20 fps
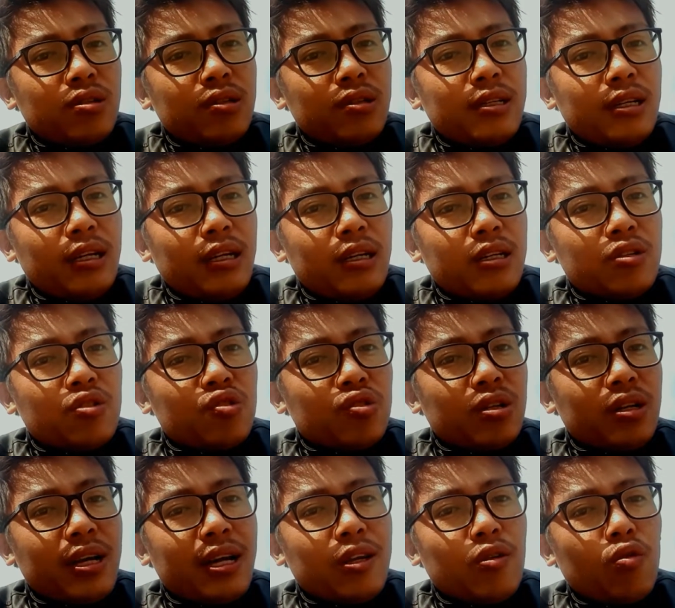text,
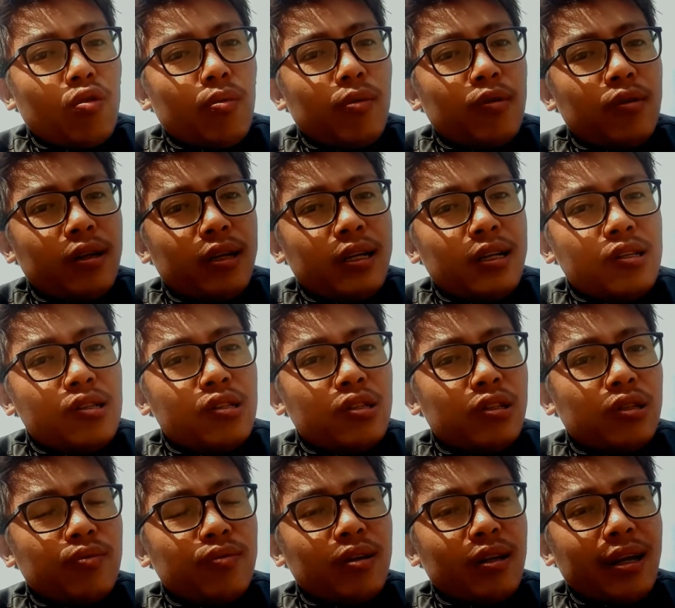and overlays,
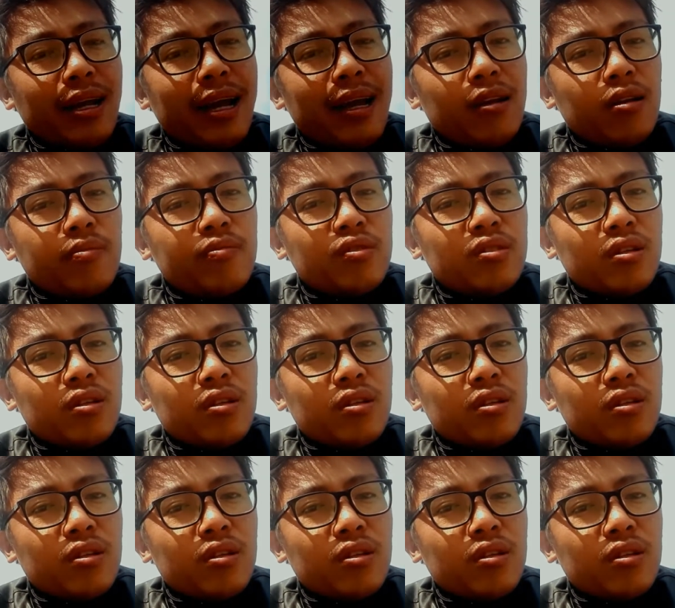different kind of